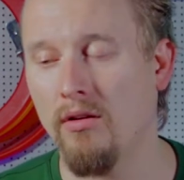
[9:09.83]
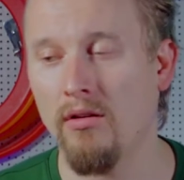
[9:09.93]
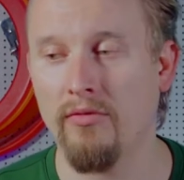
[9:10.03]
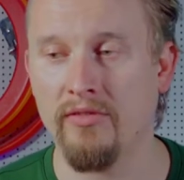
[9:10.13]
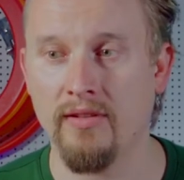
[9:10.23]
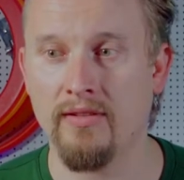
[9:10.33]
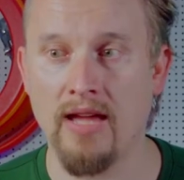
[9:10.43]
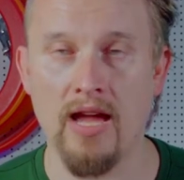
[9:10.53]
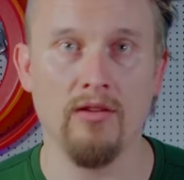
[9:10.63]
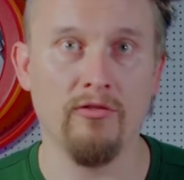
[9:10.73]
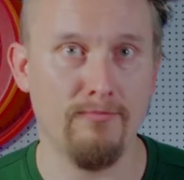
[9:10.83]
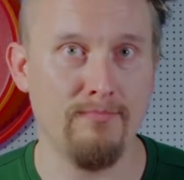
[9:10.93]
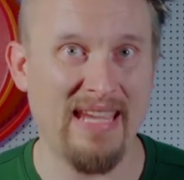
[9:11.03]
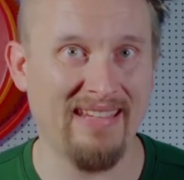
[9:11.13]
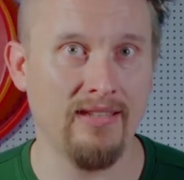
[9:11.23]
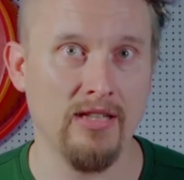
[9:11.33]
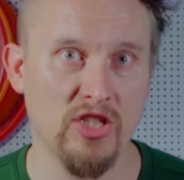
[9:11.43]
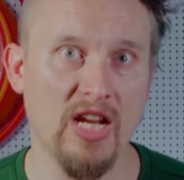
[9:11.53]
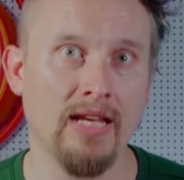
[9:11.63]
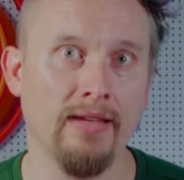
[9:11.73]
all of this kind of basic
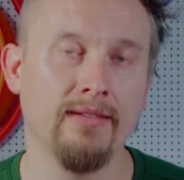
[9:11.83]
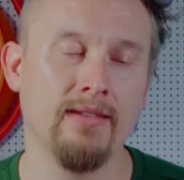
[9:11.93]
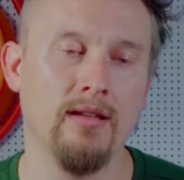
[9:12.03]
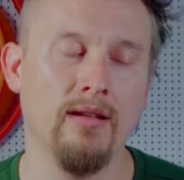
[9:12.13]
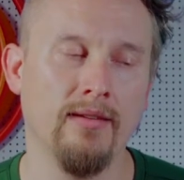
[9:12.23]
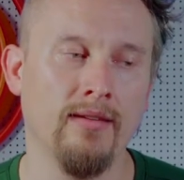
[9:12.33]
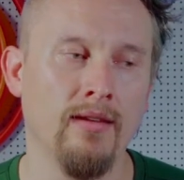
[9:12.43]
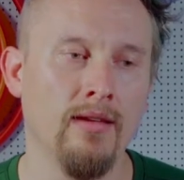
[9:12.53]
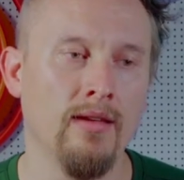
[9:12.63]
juggling skills.